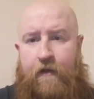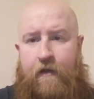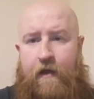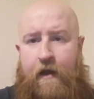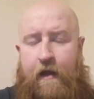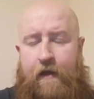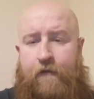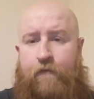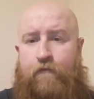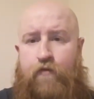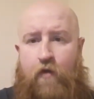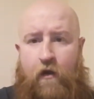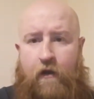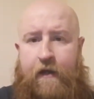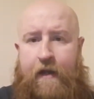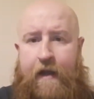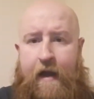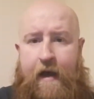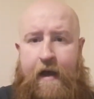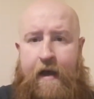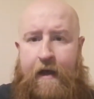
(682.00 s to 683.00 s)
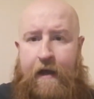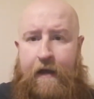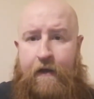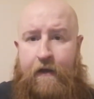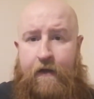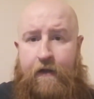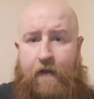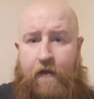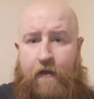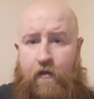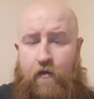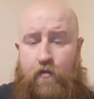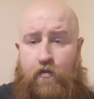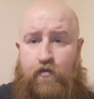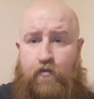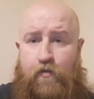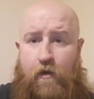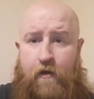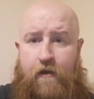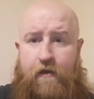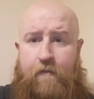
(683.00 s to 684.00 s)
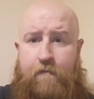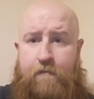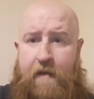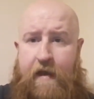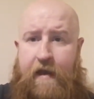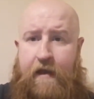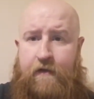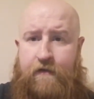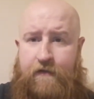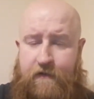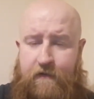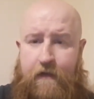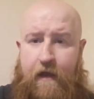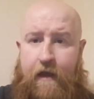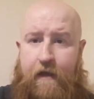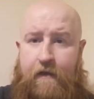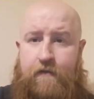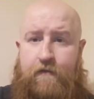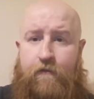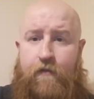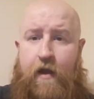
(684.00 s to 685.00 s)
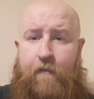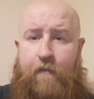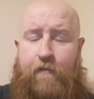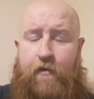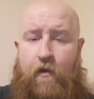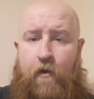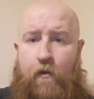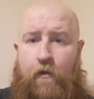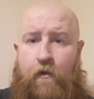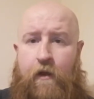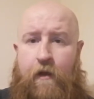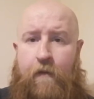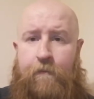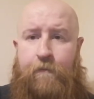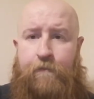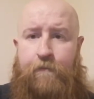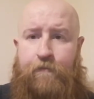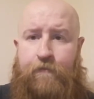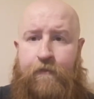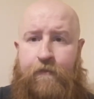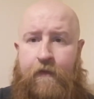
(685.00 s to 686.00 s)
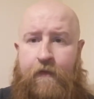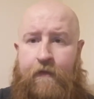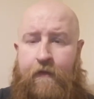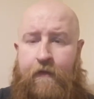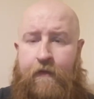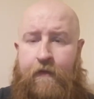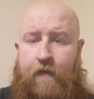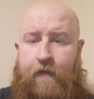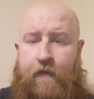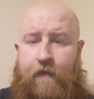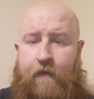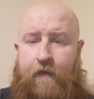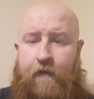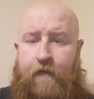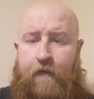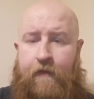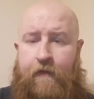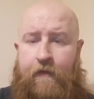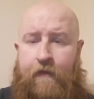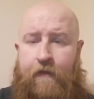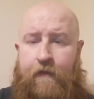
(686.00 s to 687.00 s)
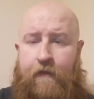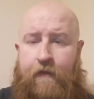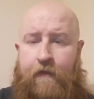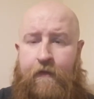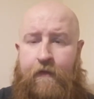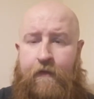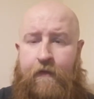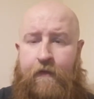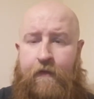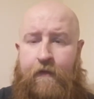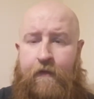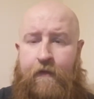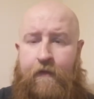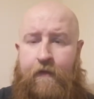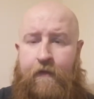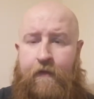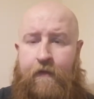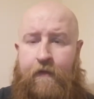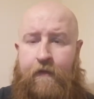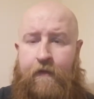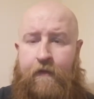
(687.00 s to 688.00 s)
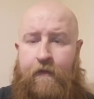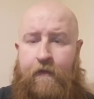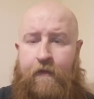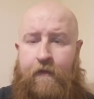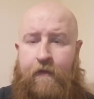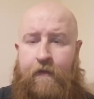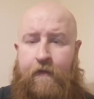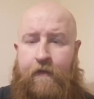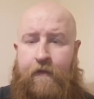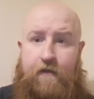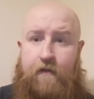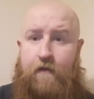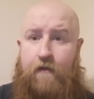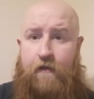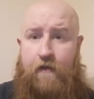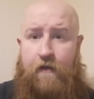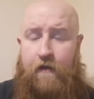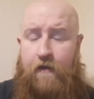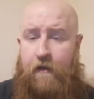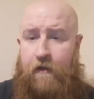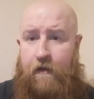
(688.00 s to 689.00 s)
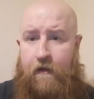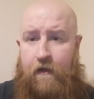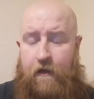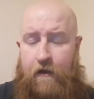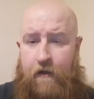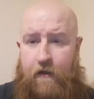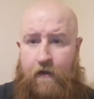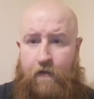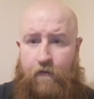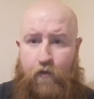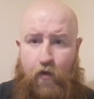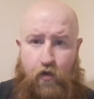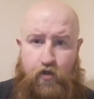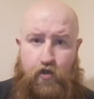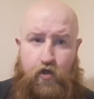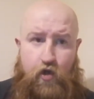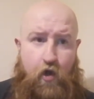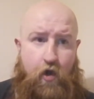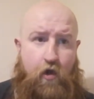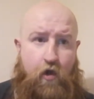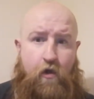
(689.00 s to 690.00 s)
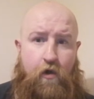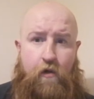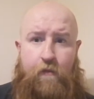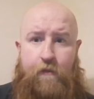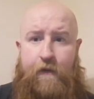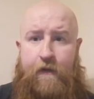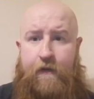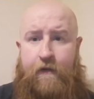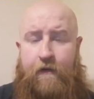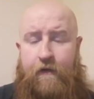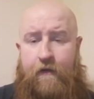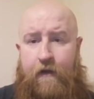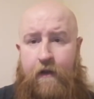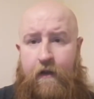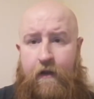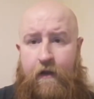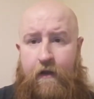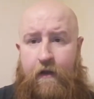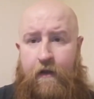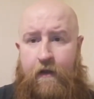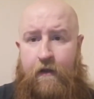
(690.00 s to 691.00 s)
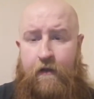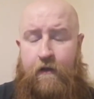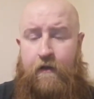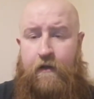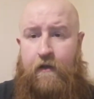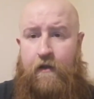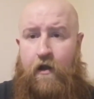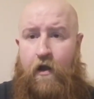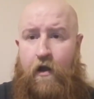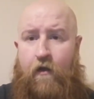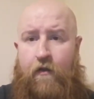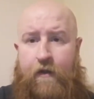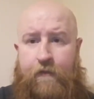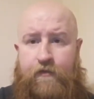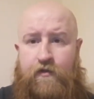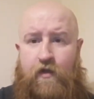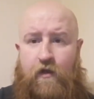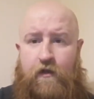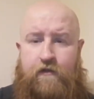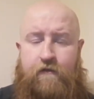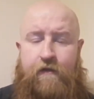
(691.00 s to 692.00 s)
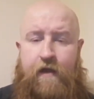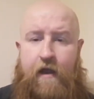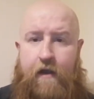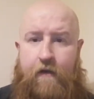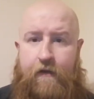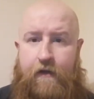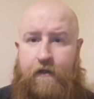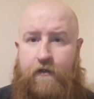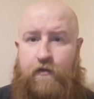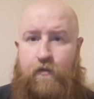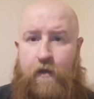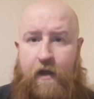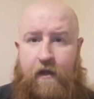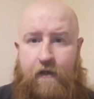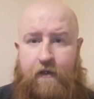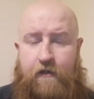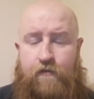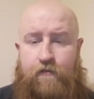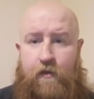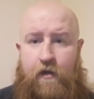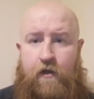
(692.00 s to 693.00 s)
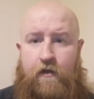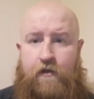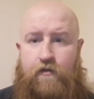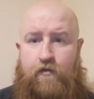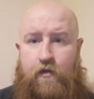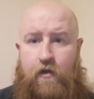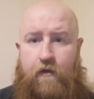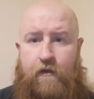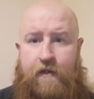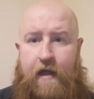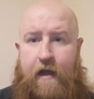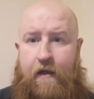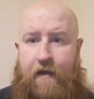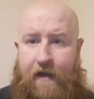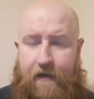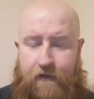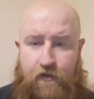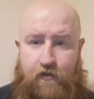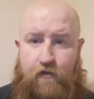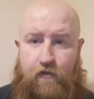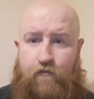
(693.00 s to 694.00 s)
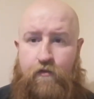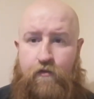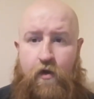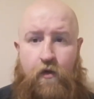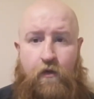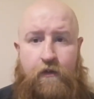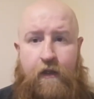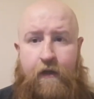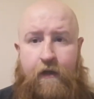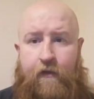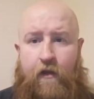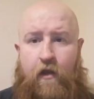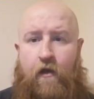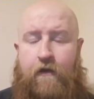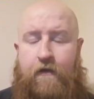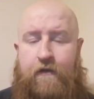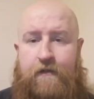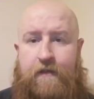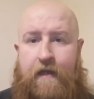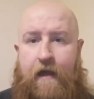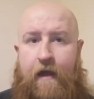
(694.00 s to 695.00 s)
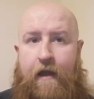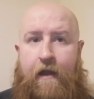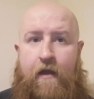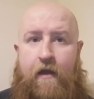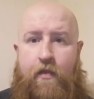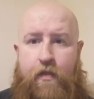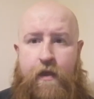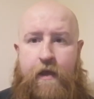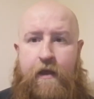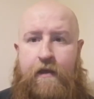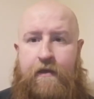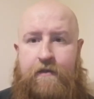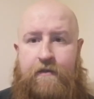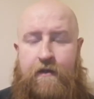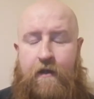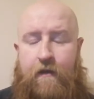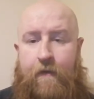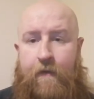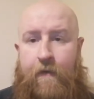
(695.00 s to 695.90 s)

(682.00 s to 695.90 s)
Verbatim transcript: And Rod Carter was one of the mainstays of that program, uh, and he drives around Moss Side and uh, Rusholme and uh, all them sorts of areas where these murders were going down, Anson Road in Longsight and things